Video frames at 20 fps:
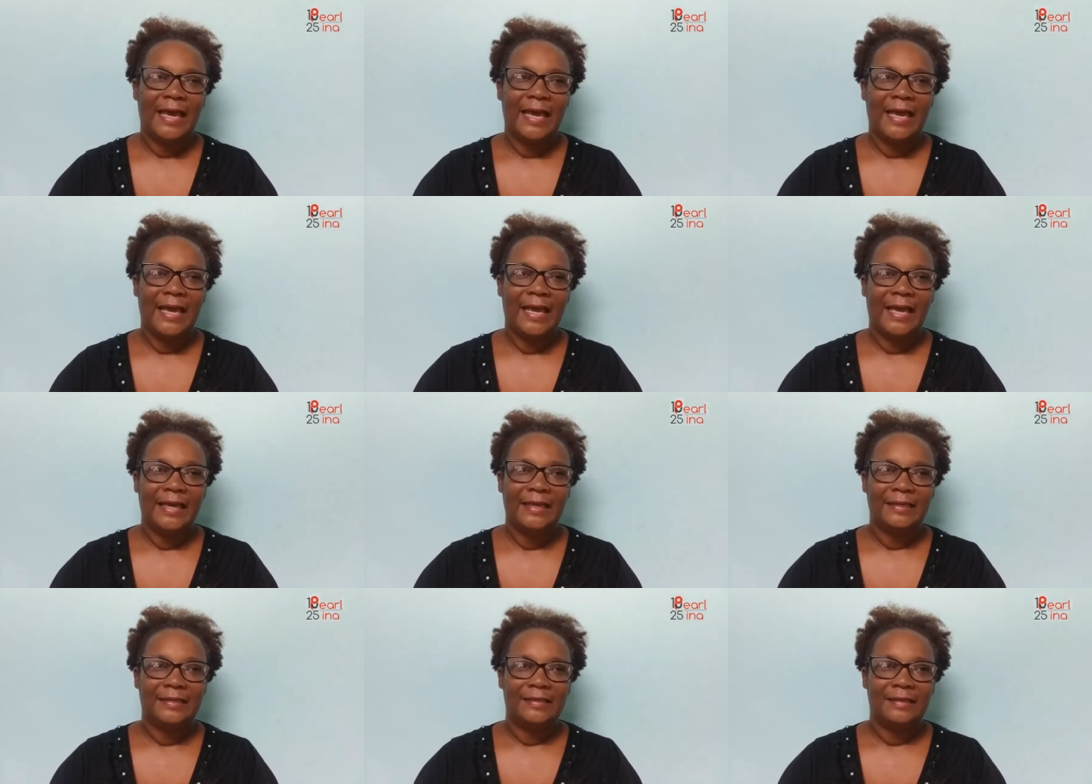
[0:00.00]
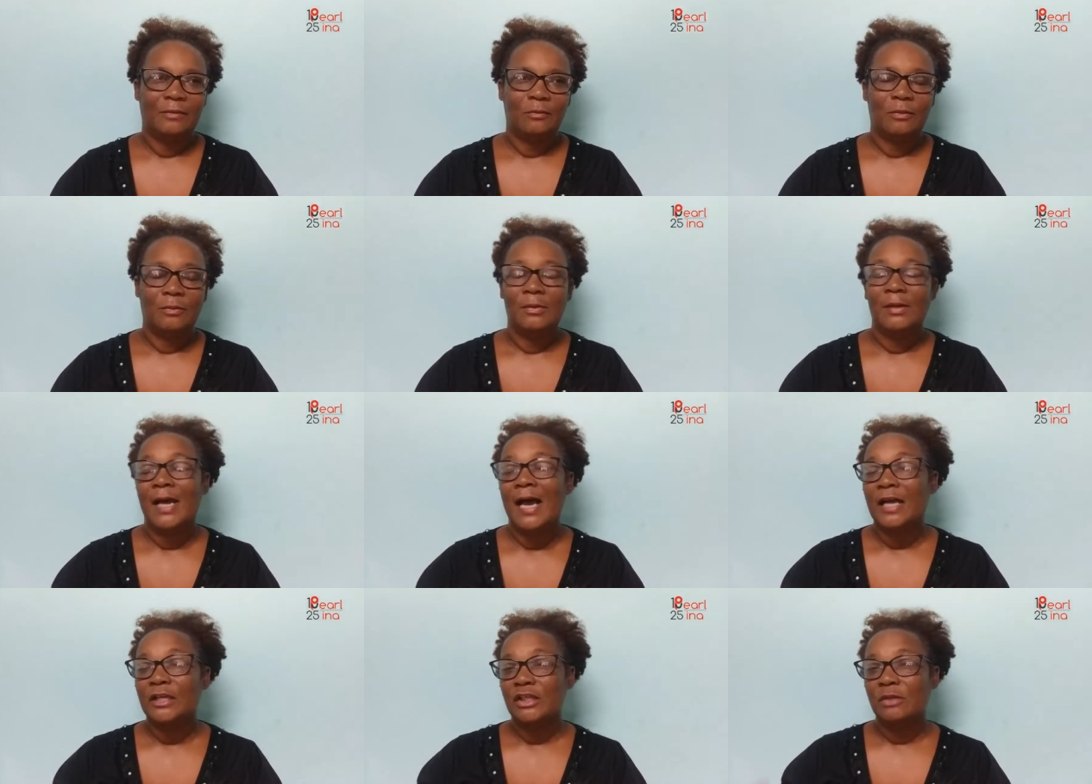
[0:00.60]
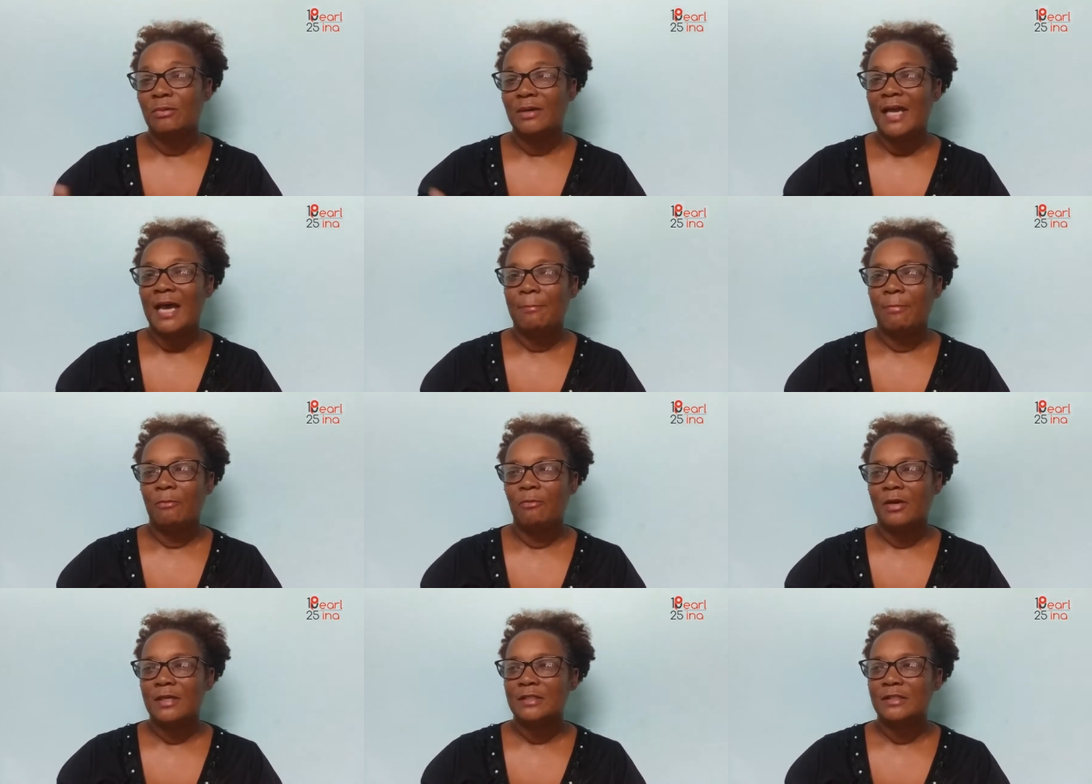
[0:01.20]
And actually what
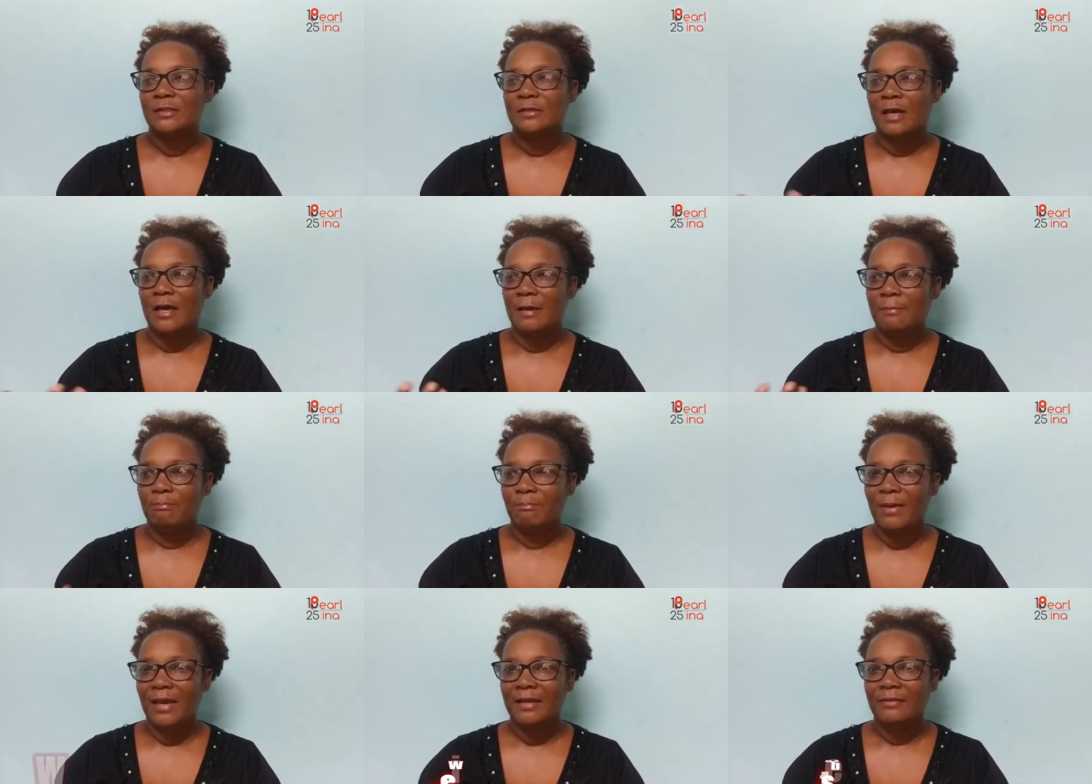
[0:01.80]
happened was um,